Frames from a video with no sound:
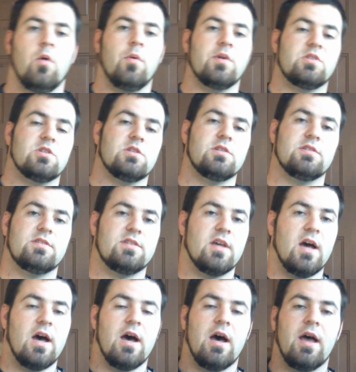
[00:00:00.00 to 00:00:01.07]
which is
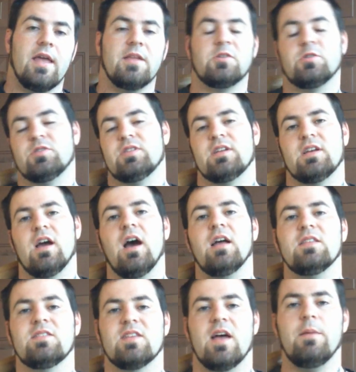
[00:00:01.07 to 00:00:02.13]
an interesting
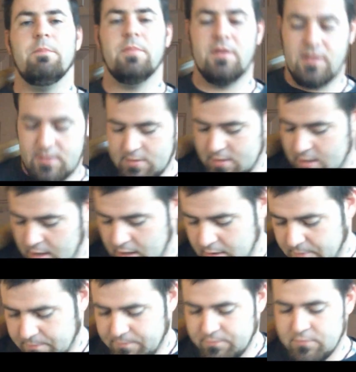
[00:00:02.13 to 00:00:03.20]
concept.
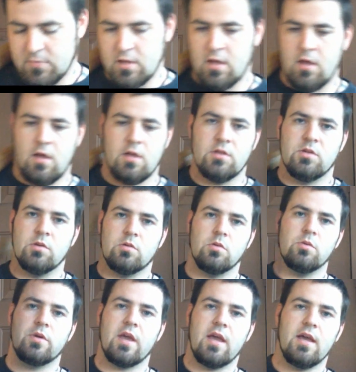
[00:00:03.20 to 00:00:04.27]
Duke
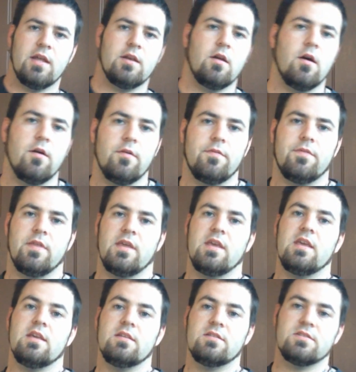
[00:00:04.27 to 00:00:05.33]
Lucan of the
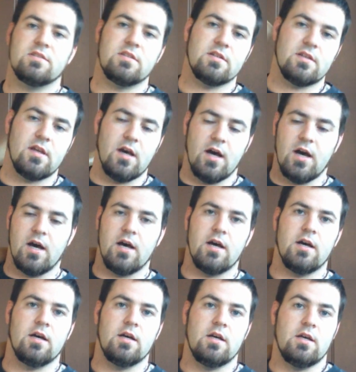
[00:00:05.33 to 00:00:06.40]
East
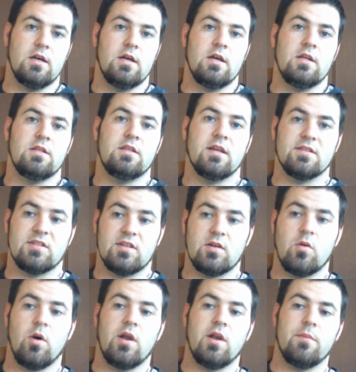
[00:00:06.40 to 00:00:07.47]
does
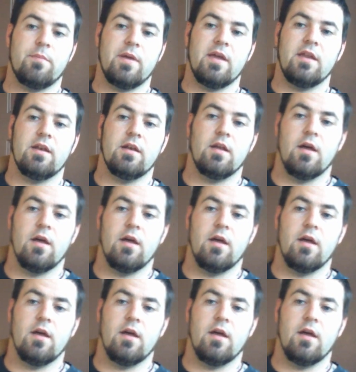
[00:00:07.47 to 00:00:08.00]
it quite a bit,